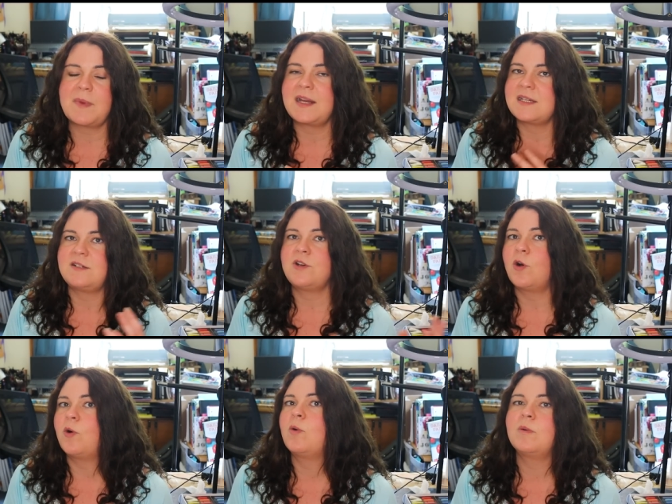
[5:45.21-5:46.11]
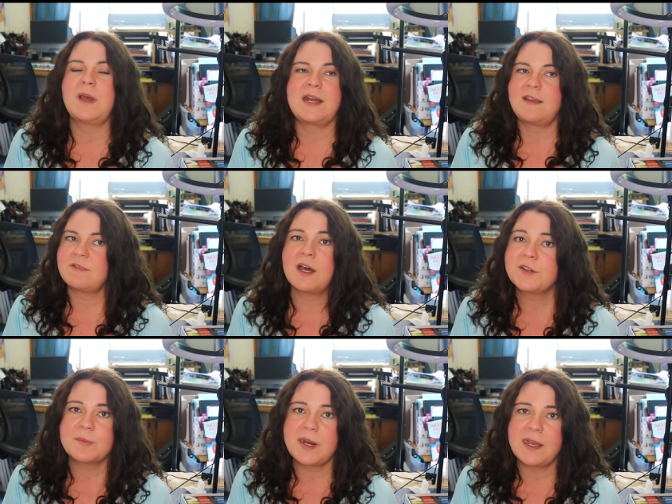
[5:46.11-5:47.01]
I didn't know any of the
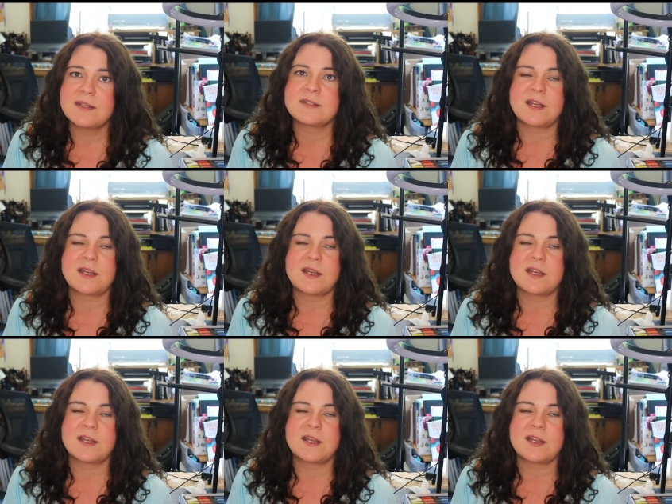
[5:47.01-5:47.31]
other brands.